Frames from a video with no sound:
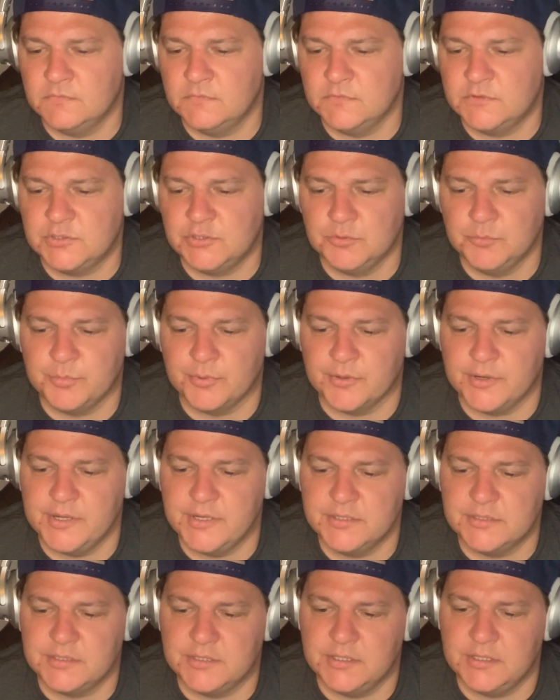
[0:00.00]
Super
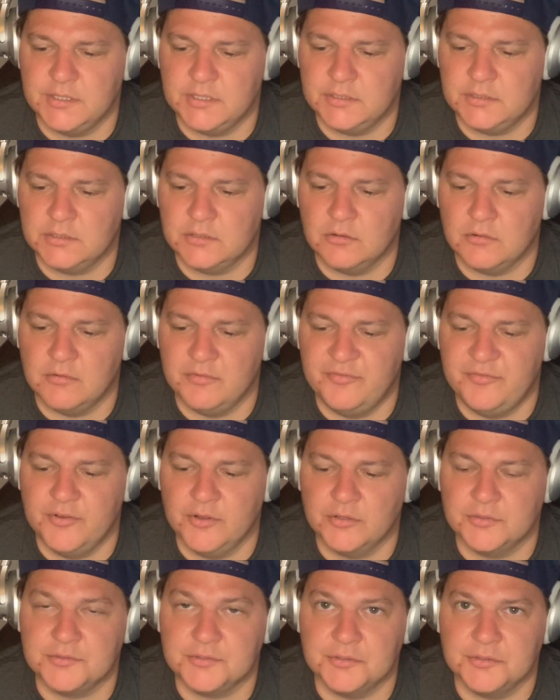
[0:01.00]
easy. Go to
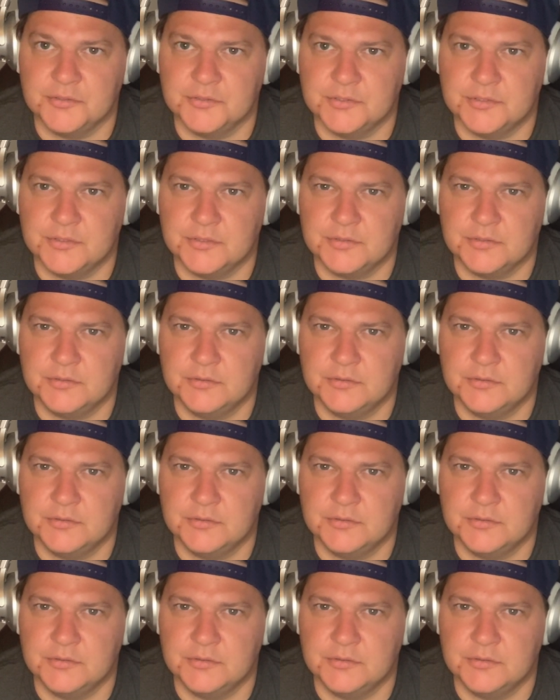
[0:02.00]
filters.